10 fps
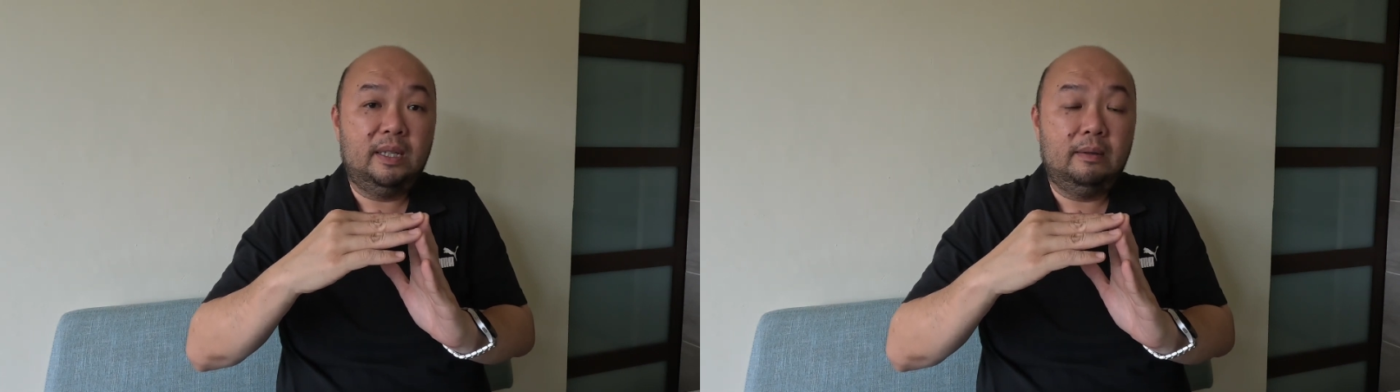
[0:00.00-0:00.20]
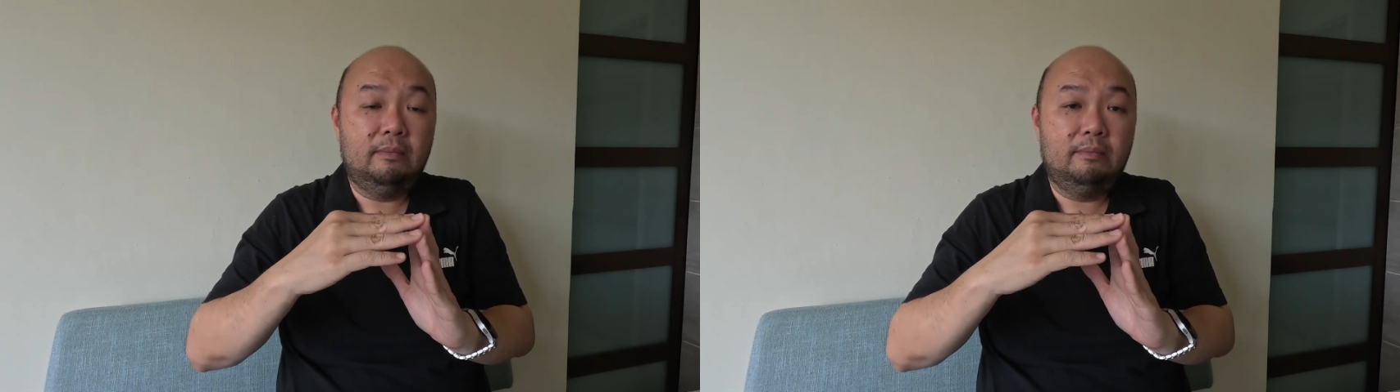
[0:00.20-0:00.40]

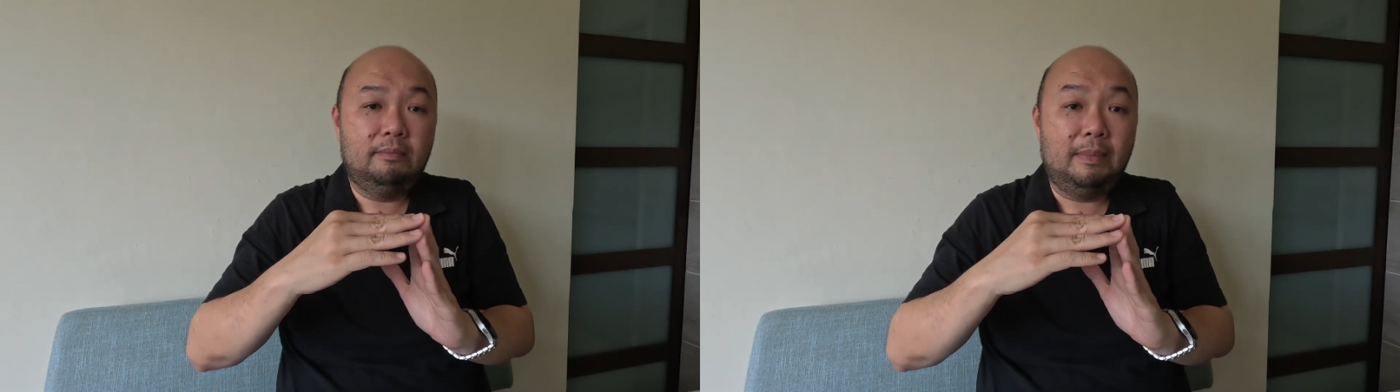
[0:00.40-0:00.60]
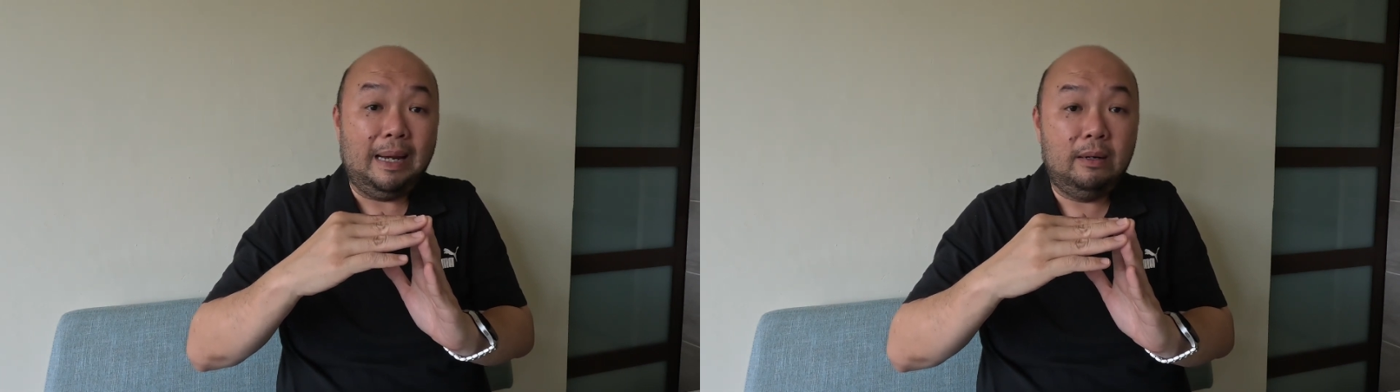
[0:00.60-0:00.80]
it
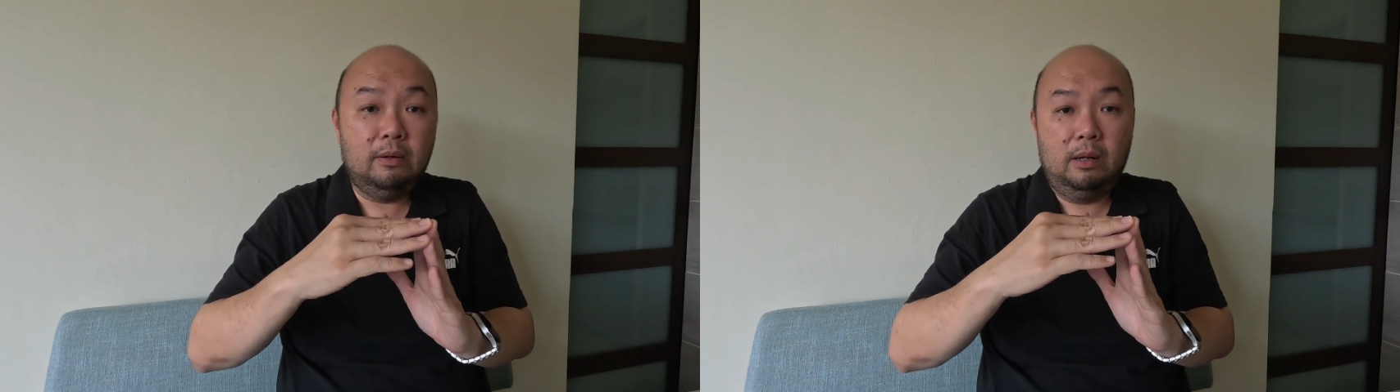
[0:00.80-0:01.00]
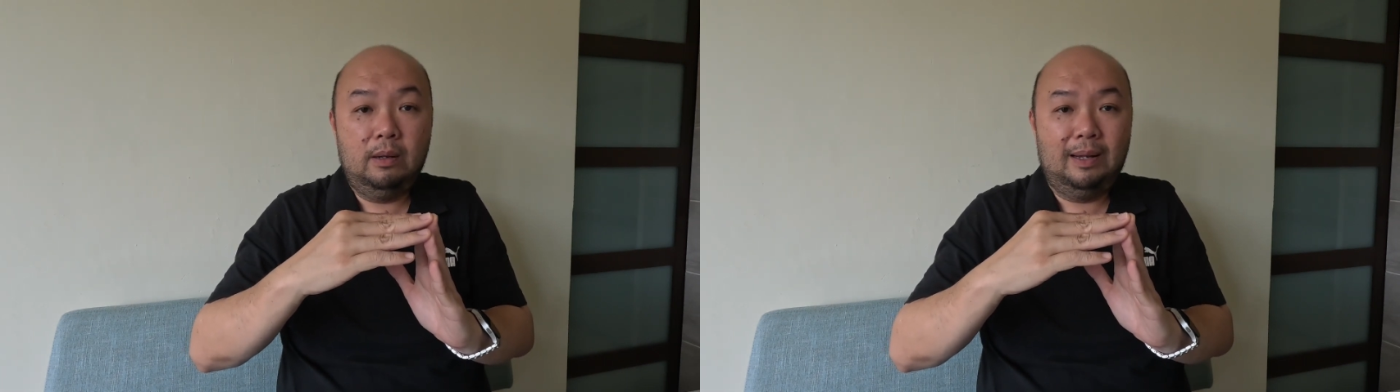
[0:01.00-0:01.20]
might
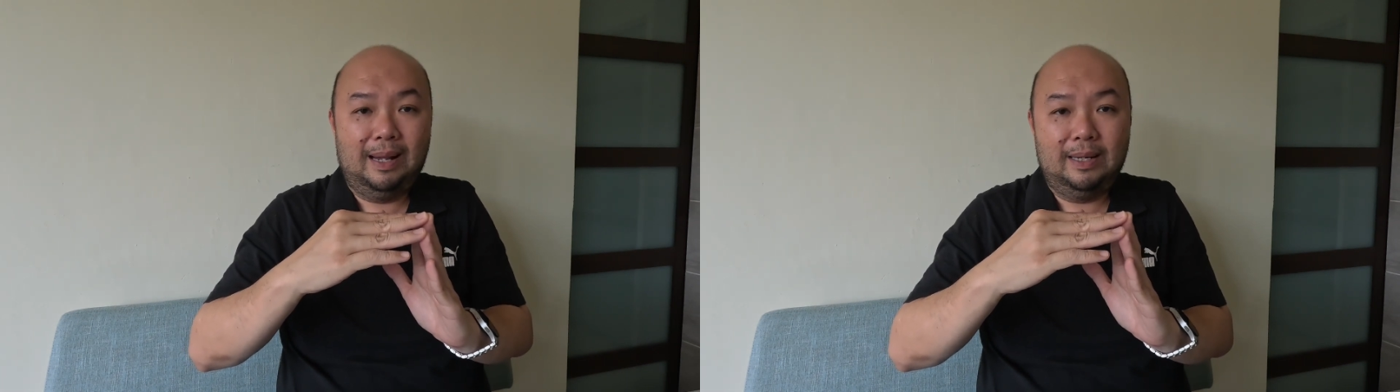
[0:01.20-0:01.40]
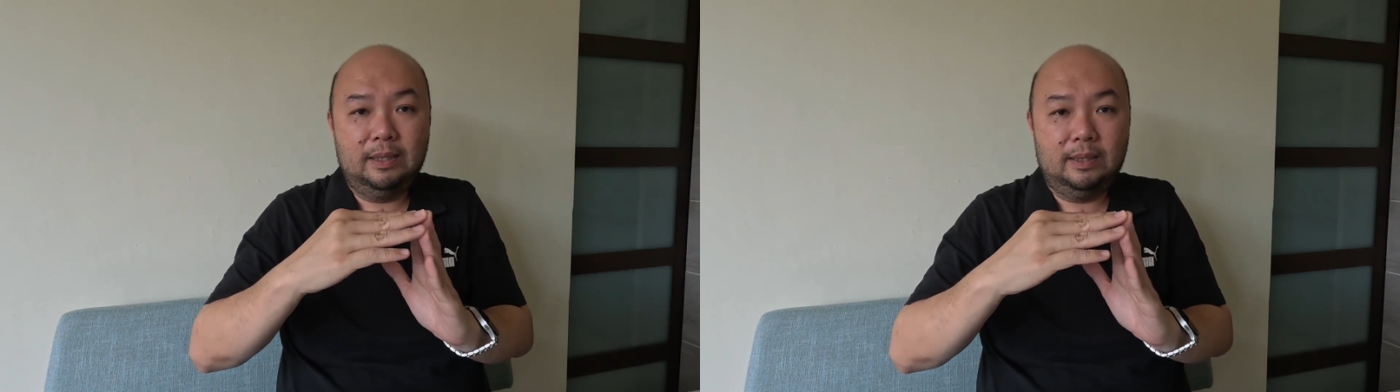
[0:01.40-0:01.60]
not
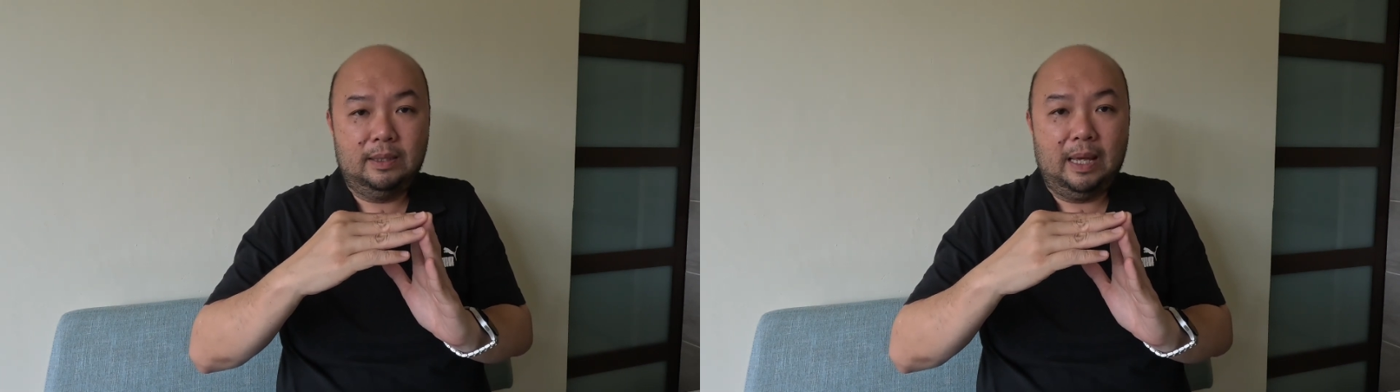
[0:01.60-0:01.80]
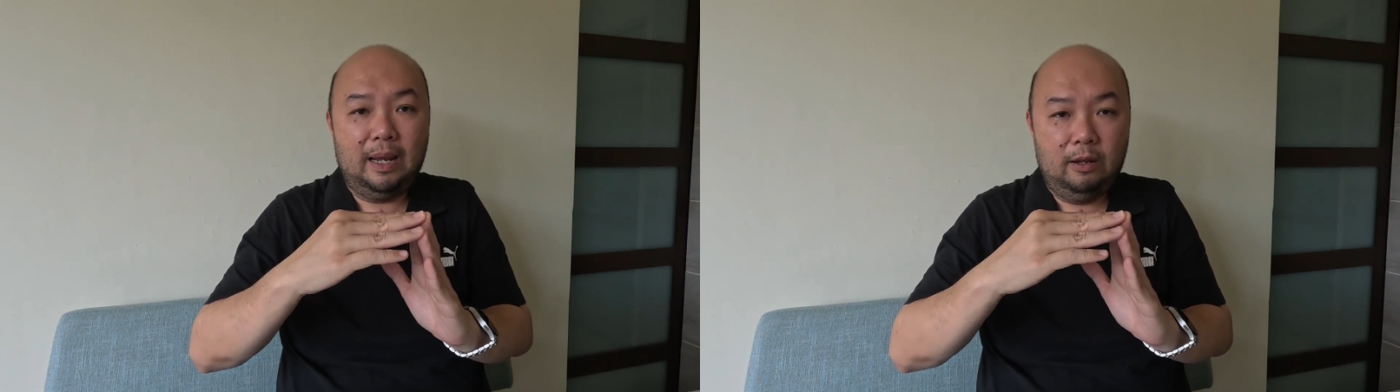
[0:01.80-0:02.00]

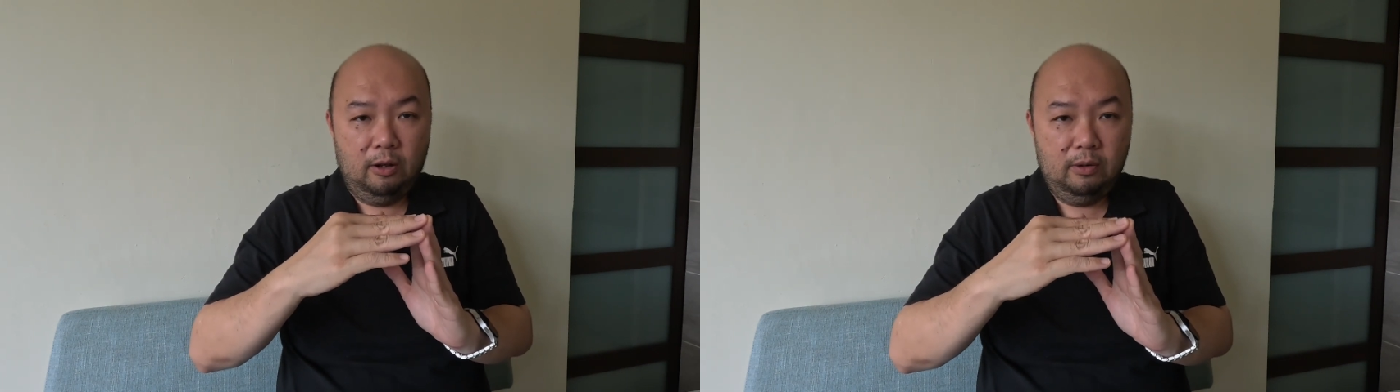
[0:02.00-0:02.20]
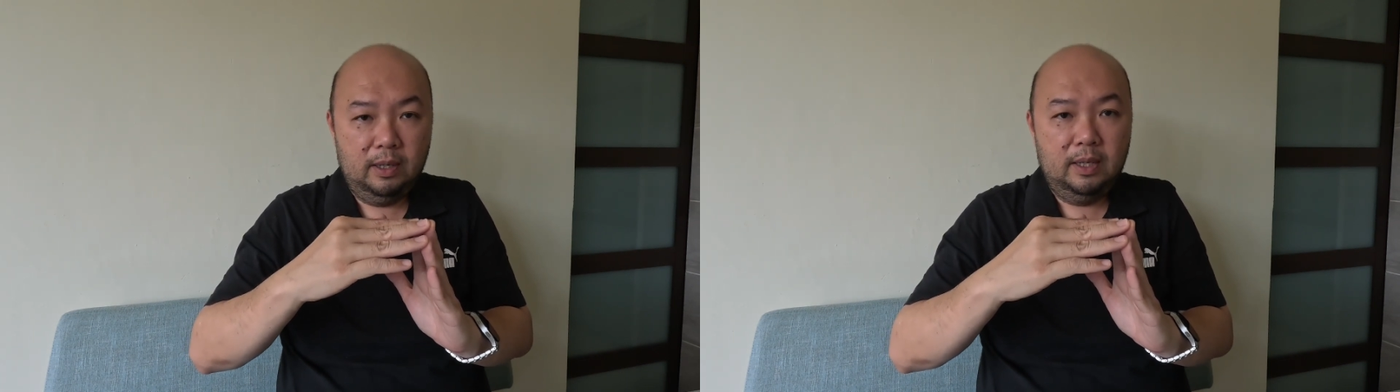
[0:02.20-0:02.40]
last that
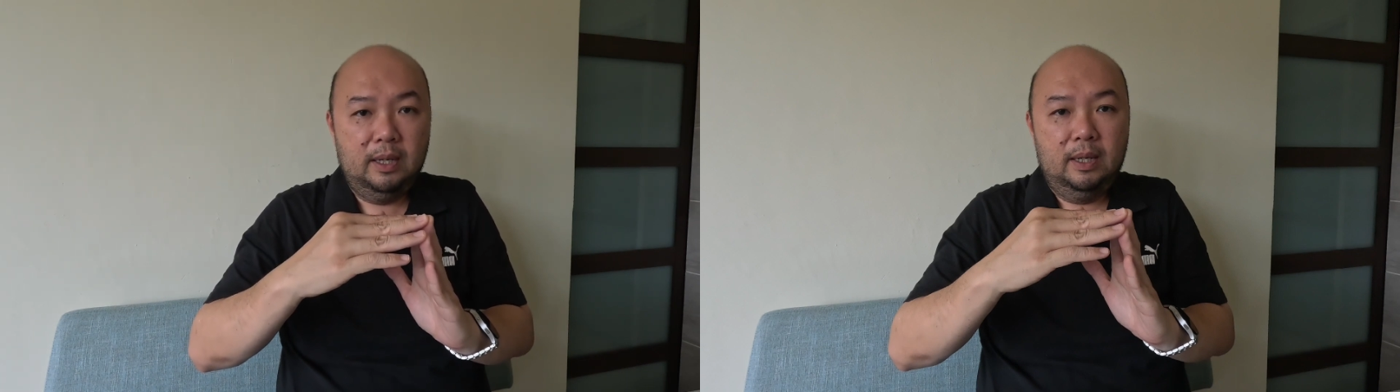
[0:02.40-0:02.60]
long.